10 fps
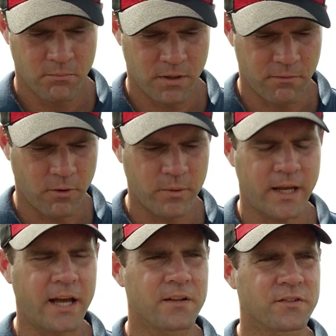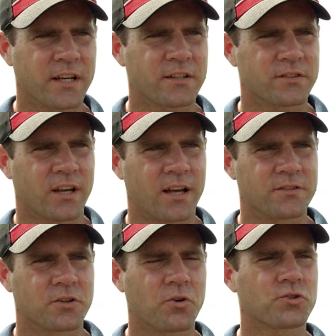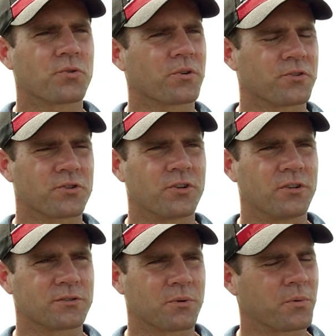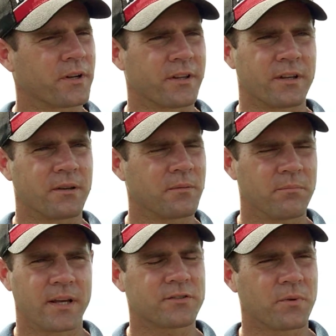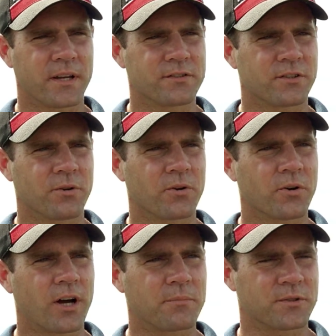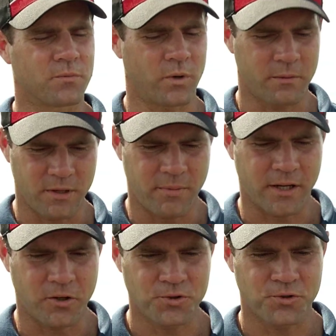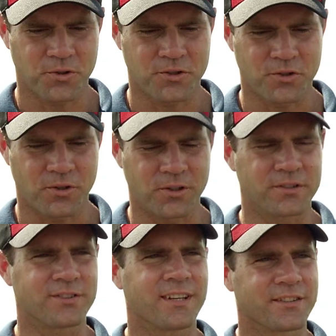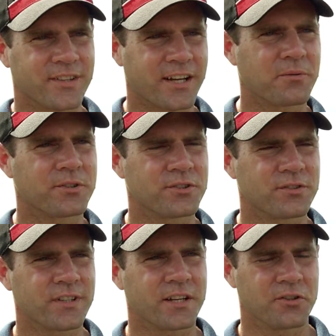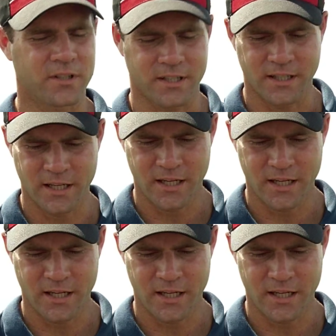Before we had insecticides, cultural controls were one of the best ways to grow crops. And what I mean by cultural control is exactly what you said. You can